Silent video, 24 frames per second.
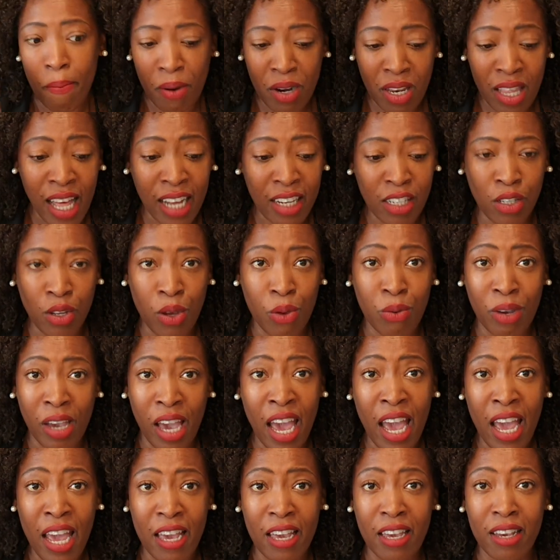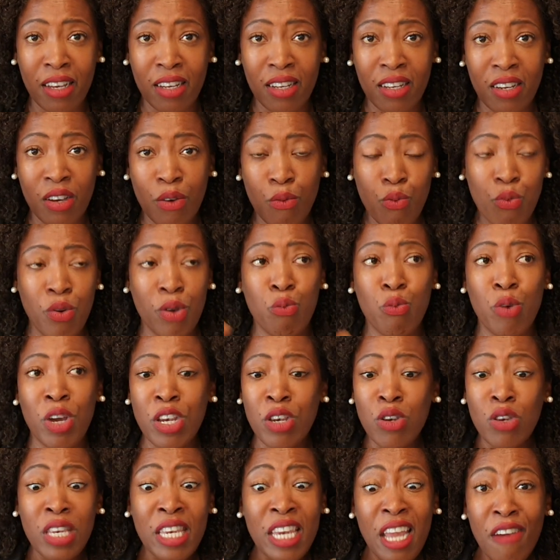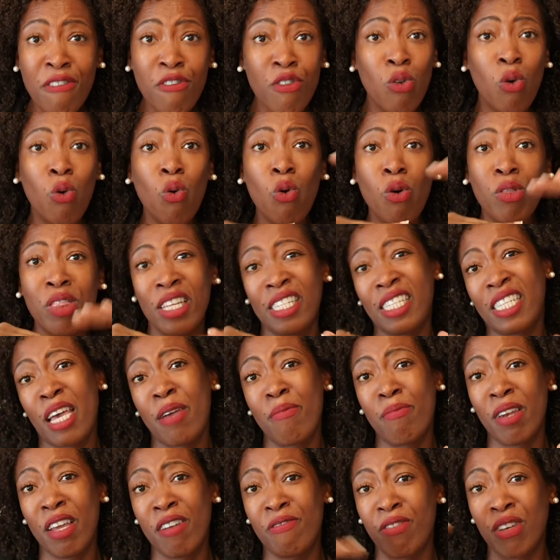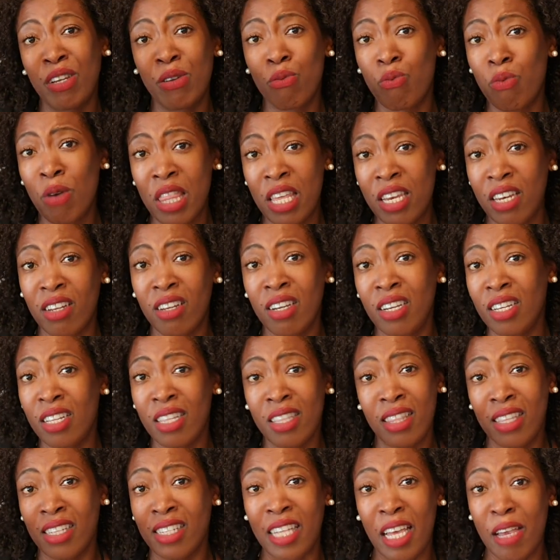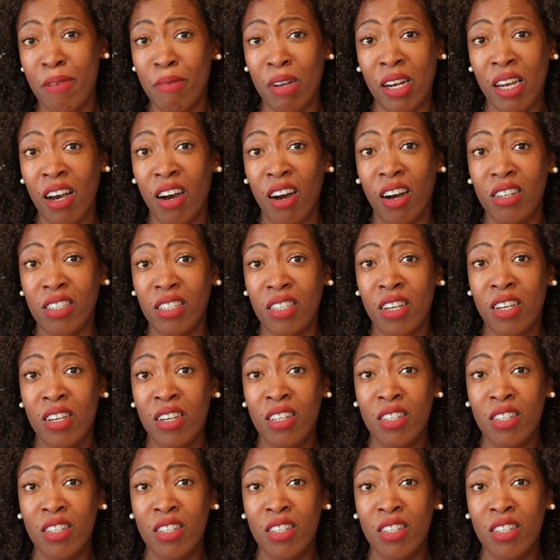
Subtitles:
But that's okay. We're never all the same level within the same class.